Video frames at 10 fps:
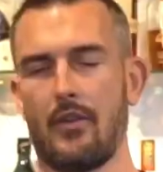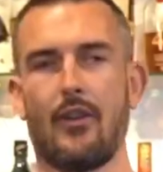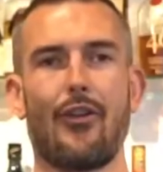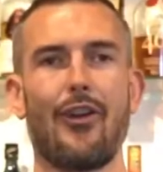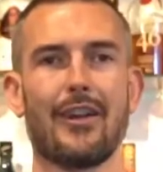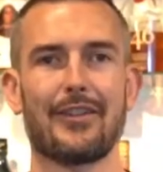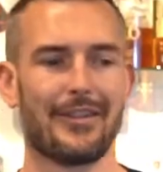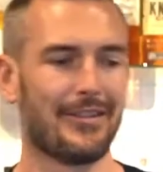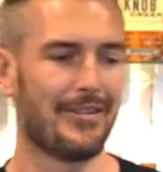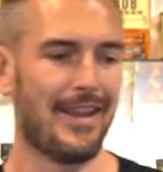All right,
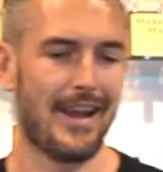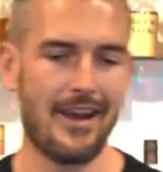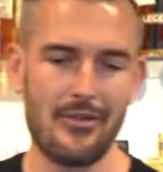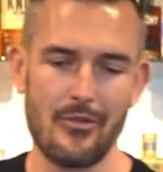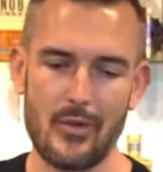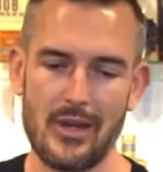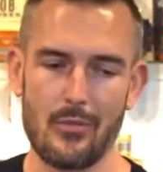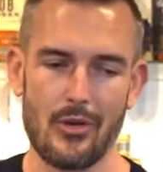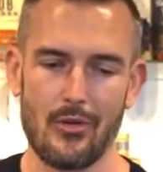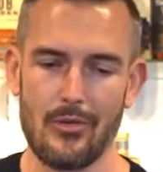now we
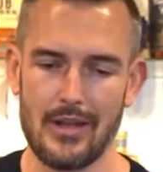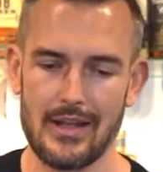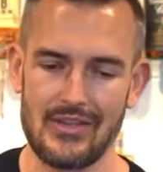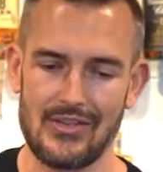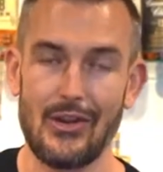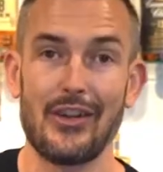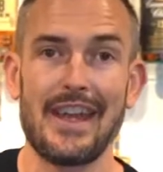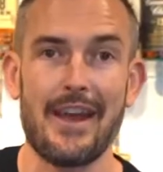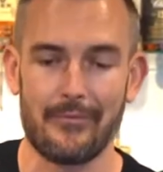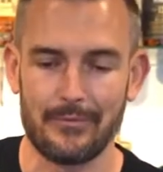will stir it down.